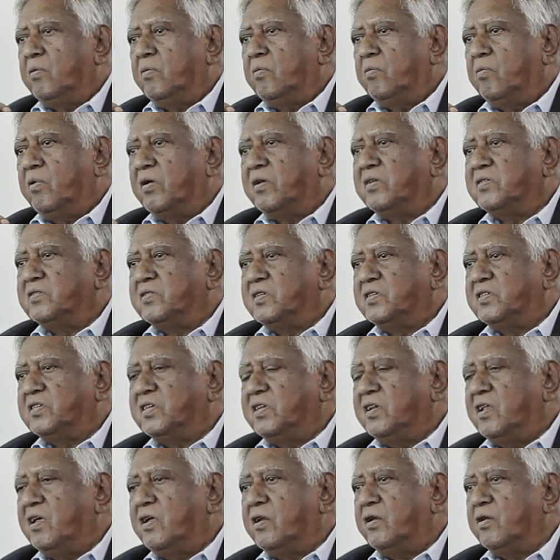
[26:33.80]
What is the
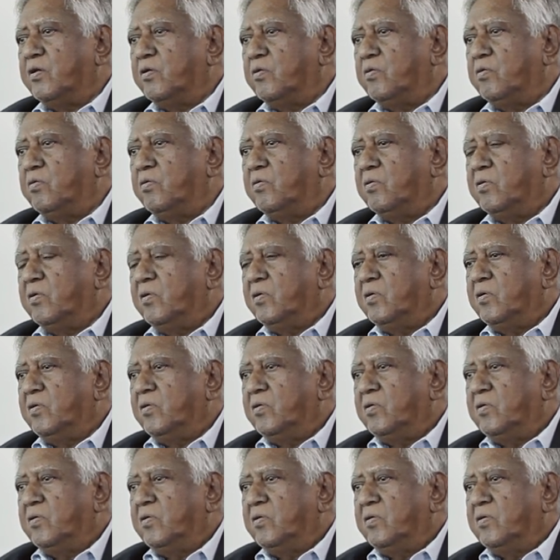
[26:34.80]
scenario
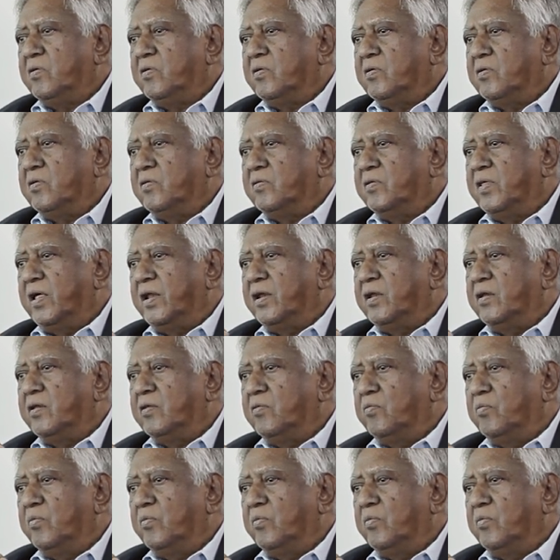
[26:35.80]
that